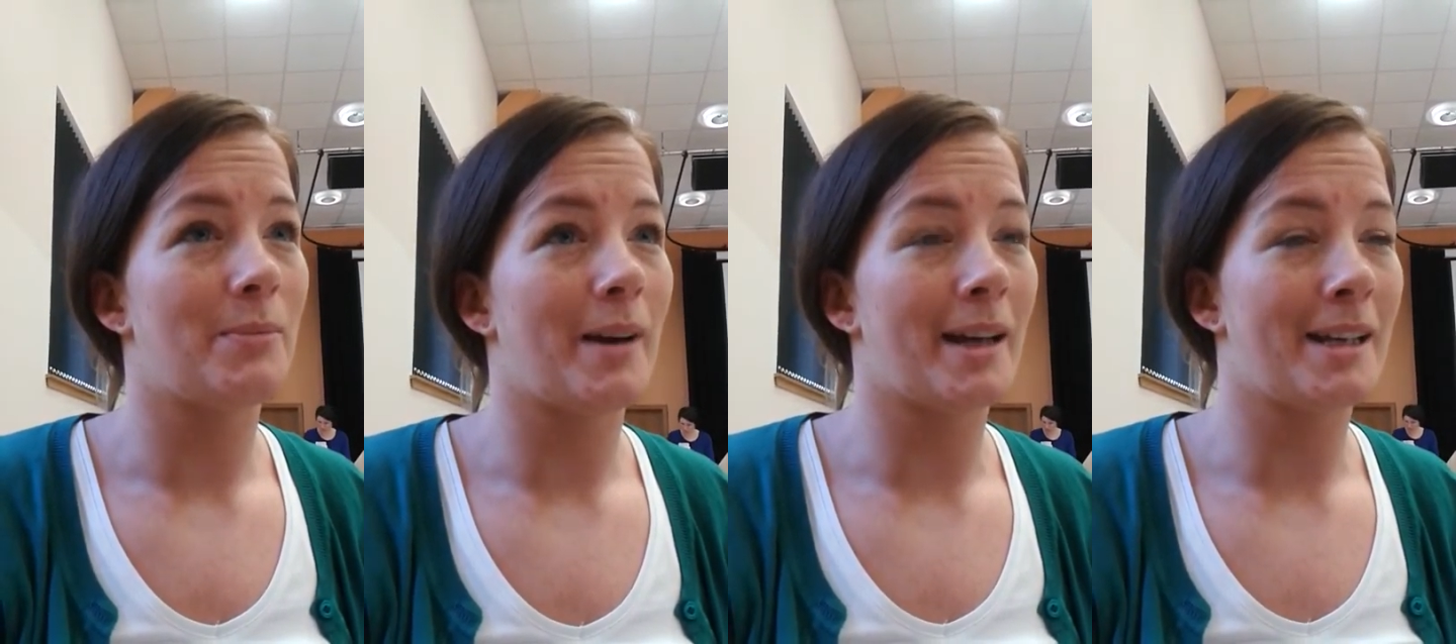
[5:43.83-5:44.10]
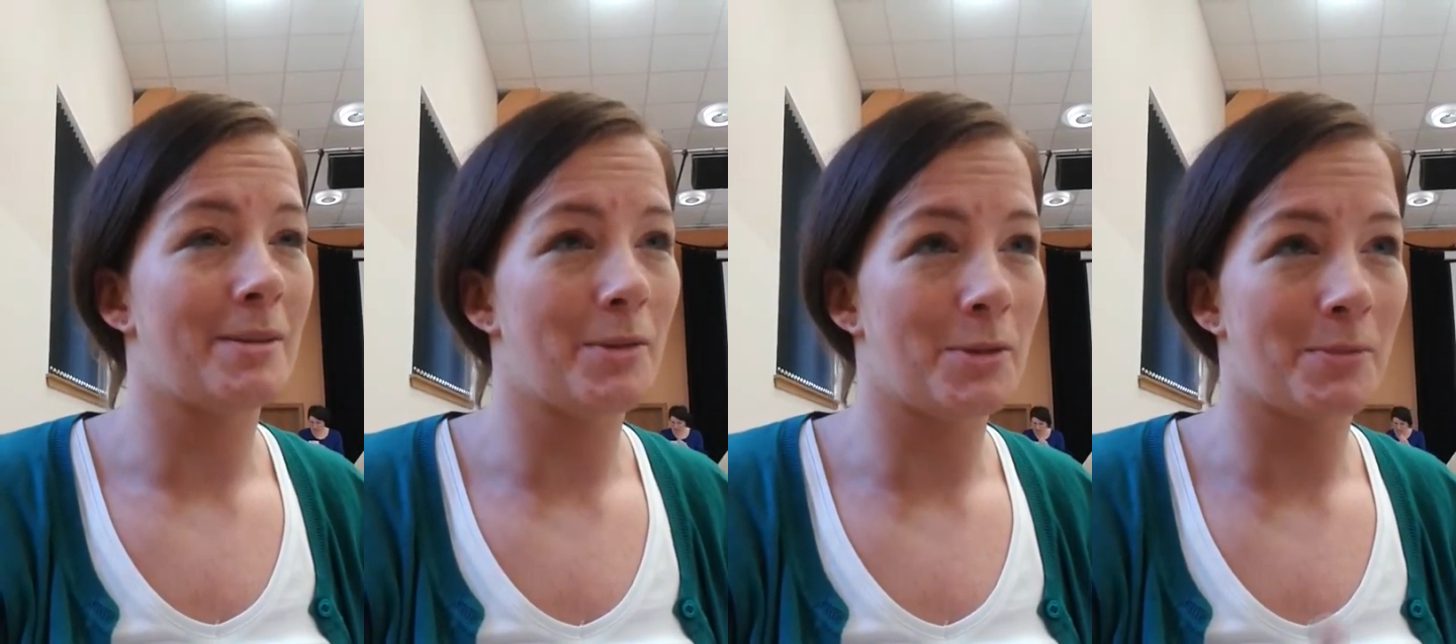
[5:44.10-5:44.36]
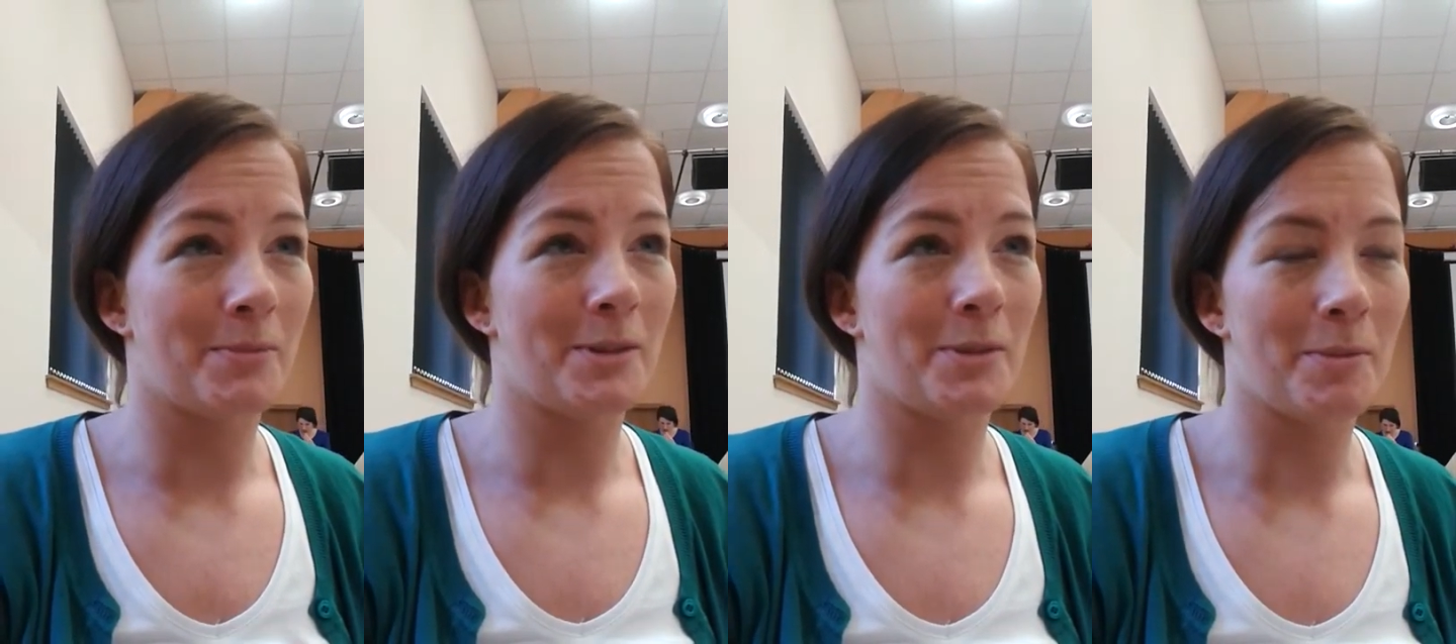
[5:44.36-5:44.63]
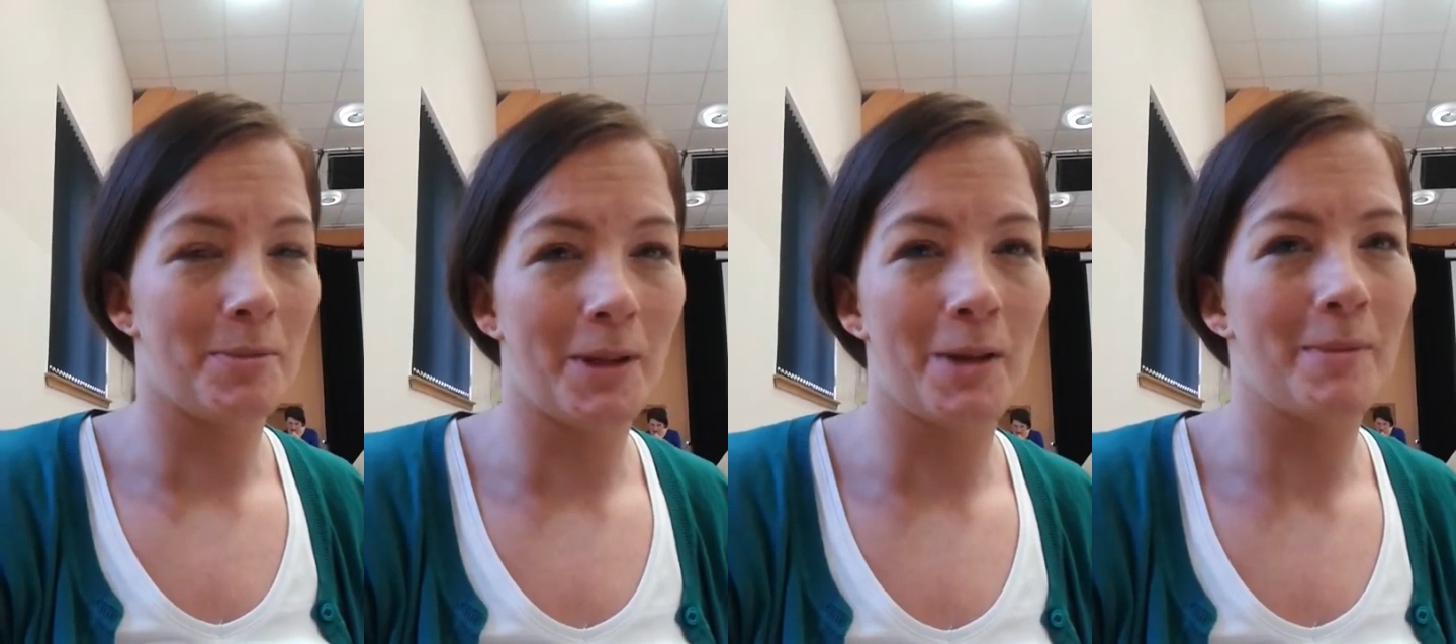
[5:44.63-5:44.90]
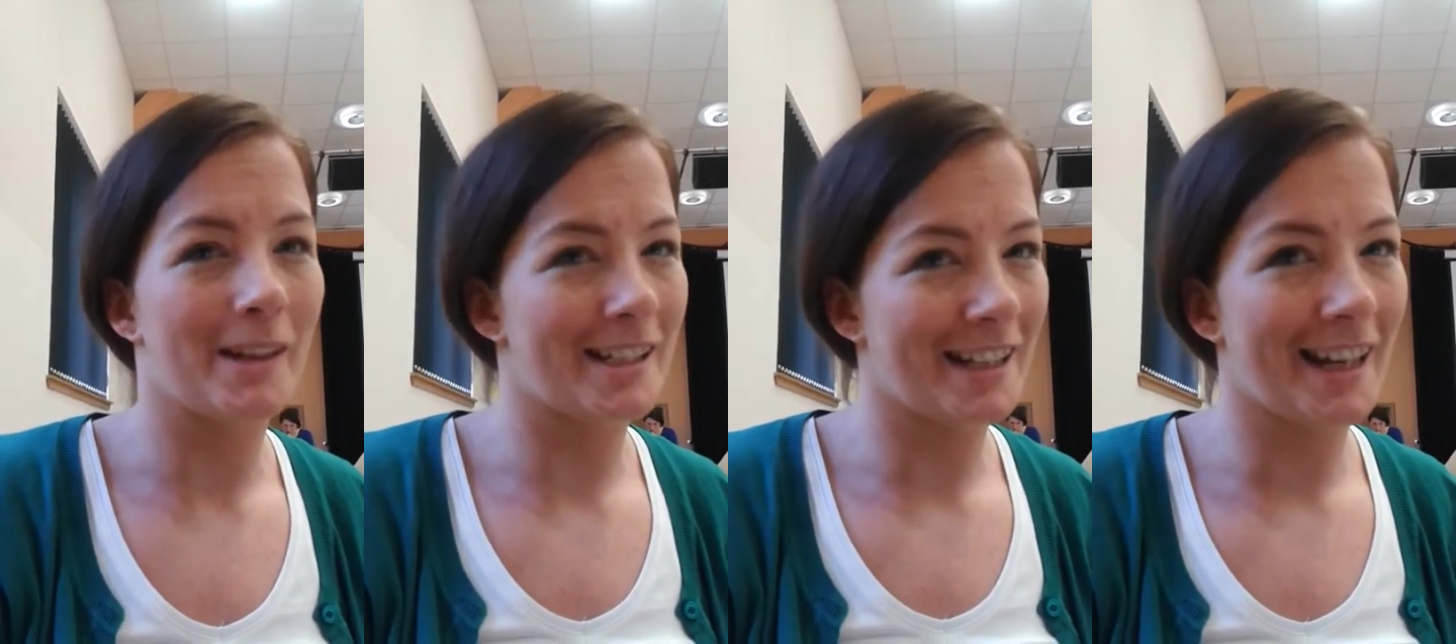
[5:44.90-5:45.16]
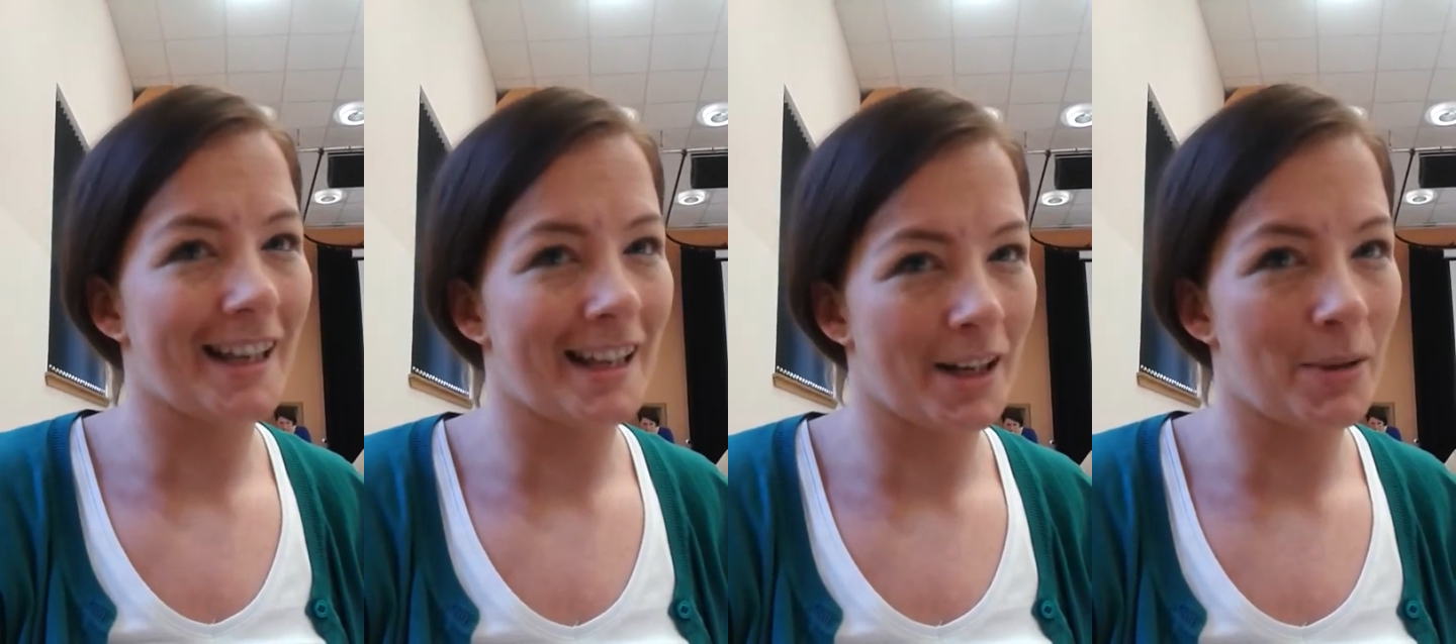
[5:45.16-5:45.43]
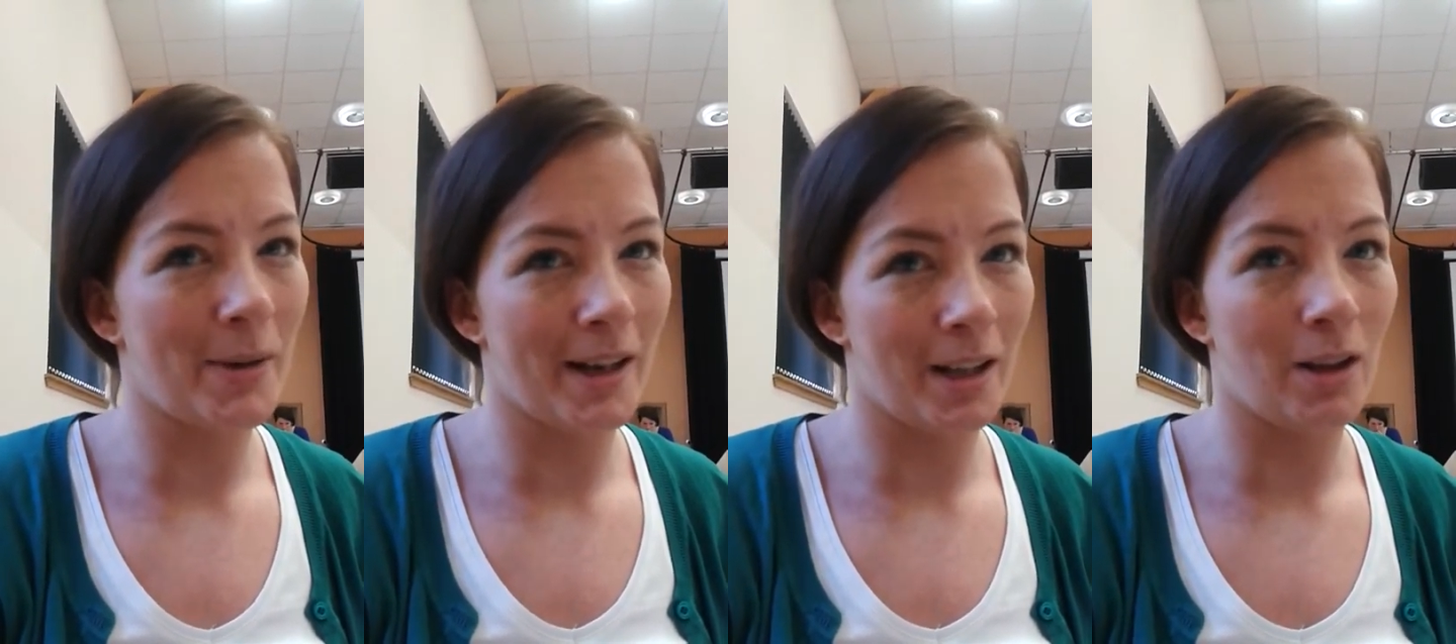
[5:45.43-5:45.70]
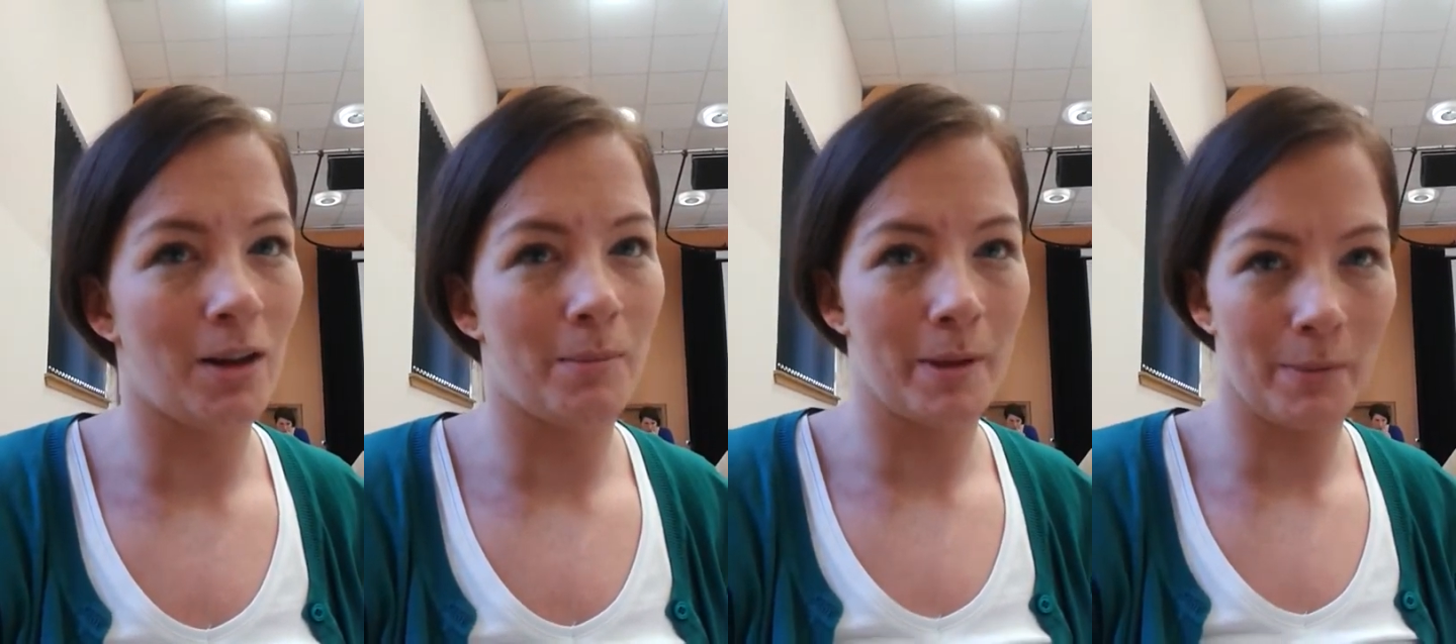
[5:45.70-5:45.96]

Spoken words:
I keep going to employment because I get that quite a lot,